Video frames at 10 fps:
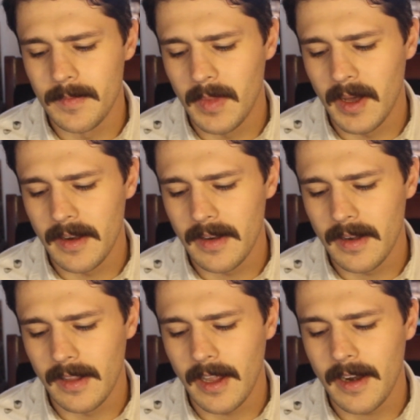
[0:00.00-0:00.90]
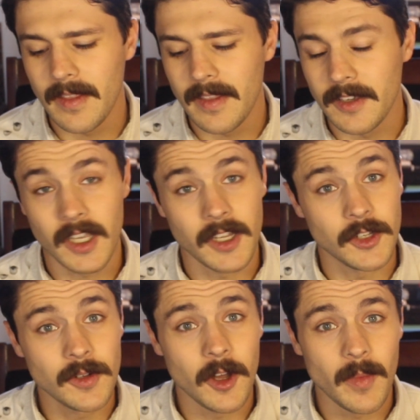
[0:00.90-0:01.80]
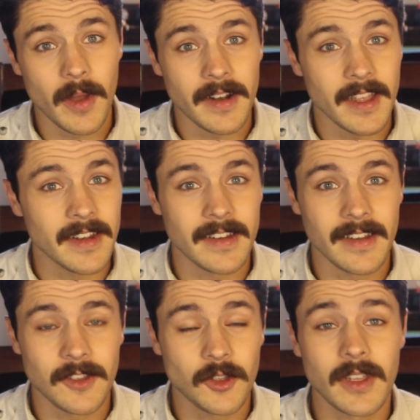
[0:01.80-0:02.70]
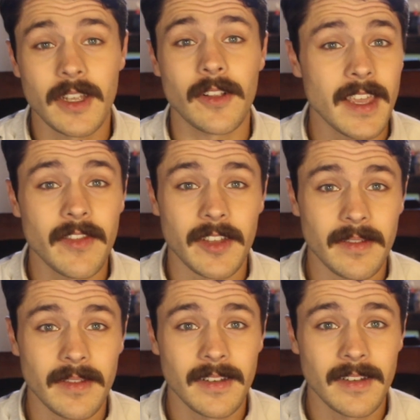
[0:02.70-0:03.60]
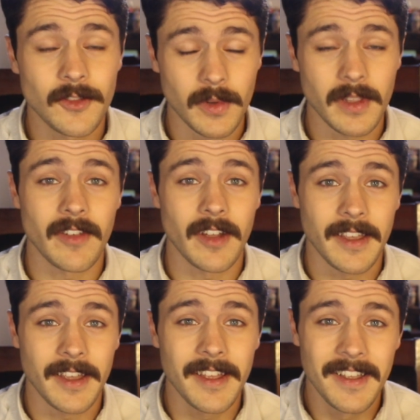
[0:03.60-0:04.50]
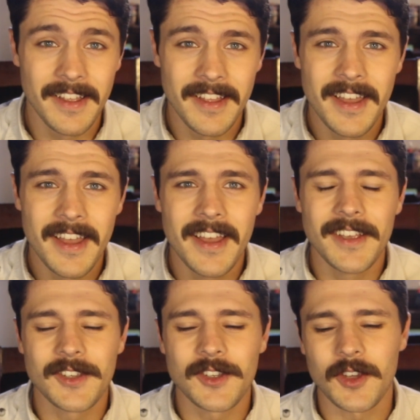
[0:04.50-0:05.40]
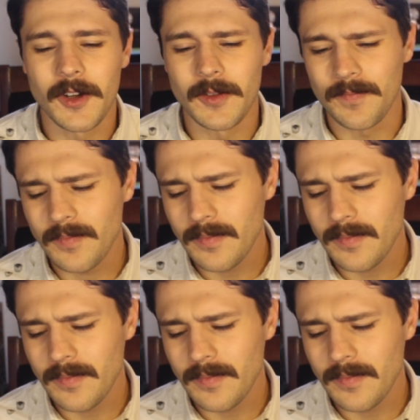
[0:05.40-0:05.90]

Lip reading: but a lot of the things I do know about, and still even, it's really funny. So